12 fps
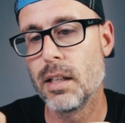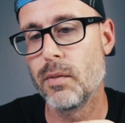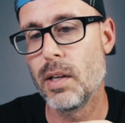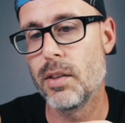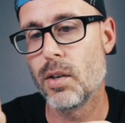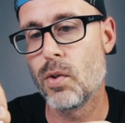
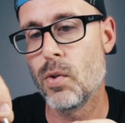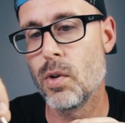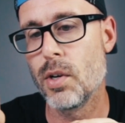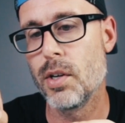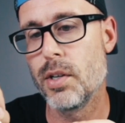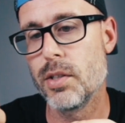around the
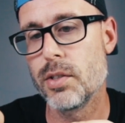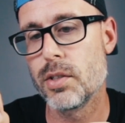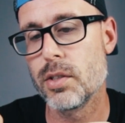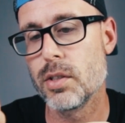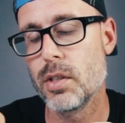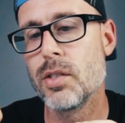
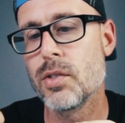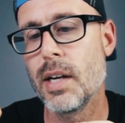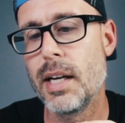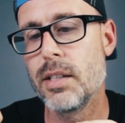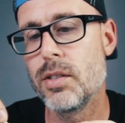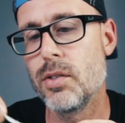corners,
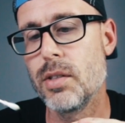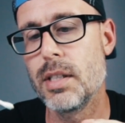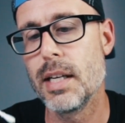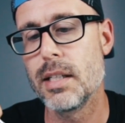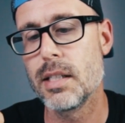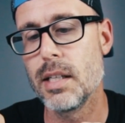try to
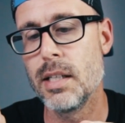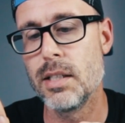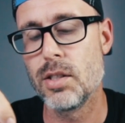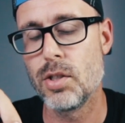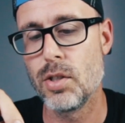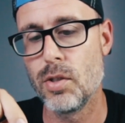get
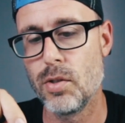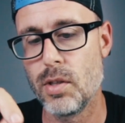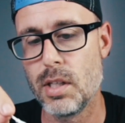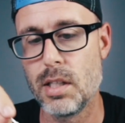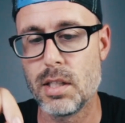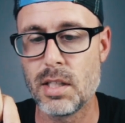into
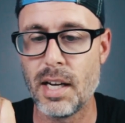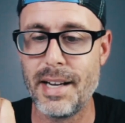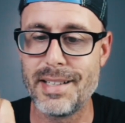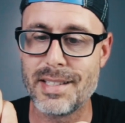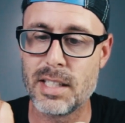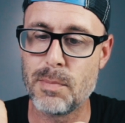the
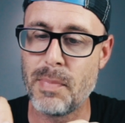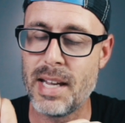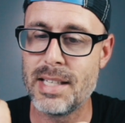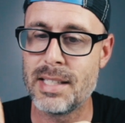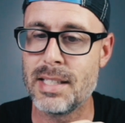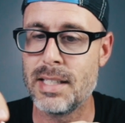tight
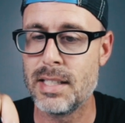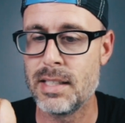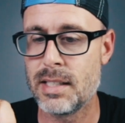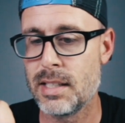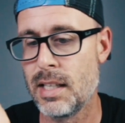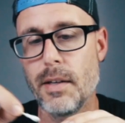
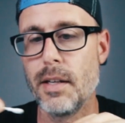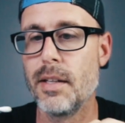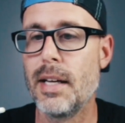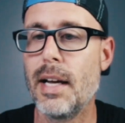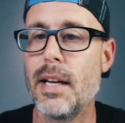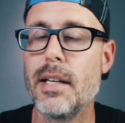spaces, and
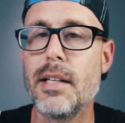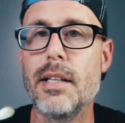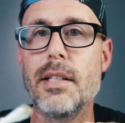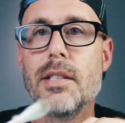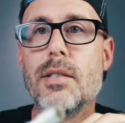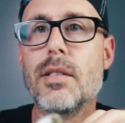that
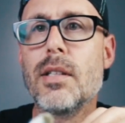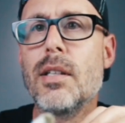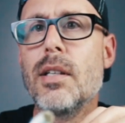is